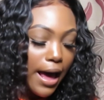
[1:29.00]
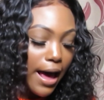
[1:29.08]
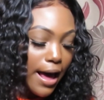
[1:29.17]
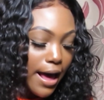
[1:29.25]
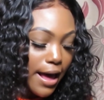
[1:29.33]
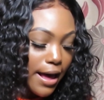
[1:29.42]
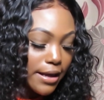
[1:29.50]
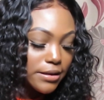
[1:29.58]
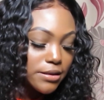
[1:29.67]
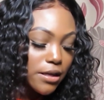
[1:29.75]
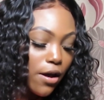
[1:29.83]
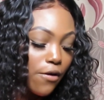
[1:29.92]

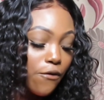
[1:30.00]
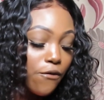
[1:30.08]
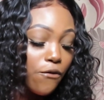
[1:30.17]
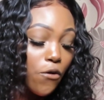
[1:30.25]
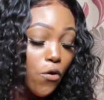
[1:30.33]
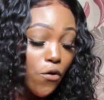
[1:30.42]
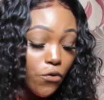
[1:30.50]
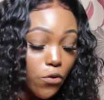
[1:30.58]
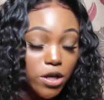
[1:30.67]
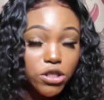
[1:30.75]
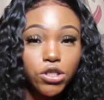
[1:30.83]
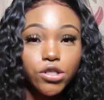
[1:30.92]
And fourth
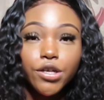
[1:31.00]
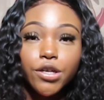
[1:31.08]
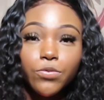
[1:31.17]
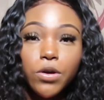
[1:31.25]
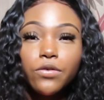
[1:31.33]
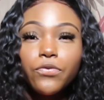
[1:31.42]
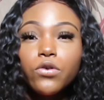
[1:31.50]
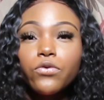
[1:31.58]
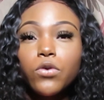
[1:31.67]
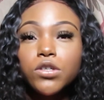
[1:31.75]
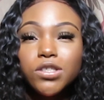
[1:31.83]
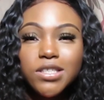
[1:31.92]
question, well, the
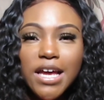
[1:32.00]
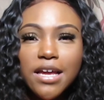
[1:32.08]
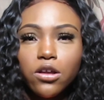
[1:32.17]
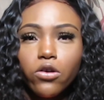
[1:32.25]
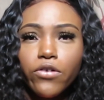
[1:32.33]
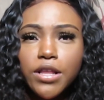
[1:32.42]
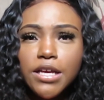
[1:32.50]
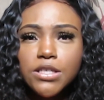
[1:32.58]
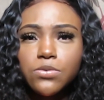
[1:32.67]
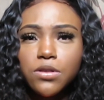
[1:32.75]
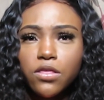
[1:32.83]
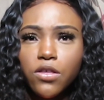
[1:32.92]
fourth question kind of
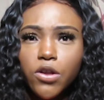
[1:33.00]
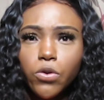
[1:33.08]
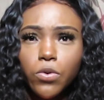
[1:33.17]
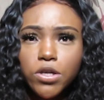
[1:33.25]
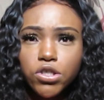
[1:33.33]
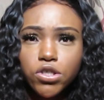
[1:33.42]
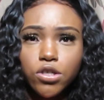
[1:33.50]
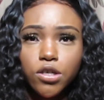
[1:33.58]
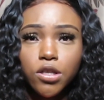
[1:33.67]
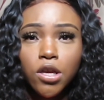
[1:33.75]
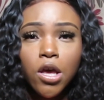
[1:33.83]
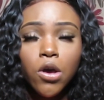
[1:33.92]
correlates with the third
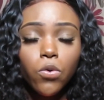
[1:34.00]
question,